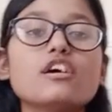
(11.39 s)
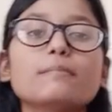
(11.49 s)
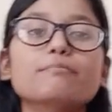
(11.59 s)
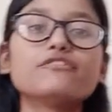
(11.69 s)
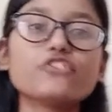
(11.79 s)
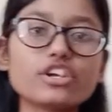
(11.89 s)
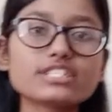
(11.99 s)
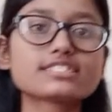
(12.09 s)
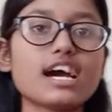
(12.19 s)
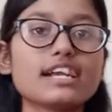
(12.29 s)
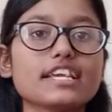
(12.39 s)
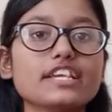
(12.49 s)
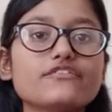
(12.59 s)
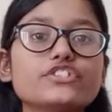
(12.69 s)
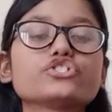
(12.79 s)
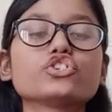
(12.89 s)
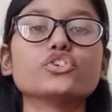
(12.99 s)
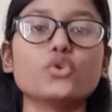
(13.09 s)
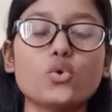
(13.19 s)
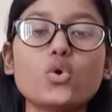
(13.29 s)
Before starting, we should
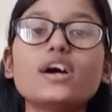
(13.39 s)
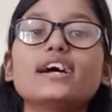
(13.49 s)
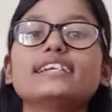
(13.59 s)
know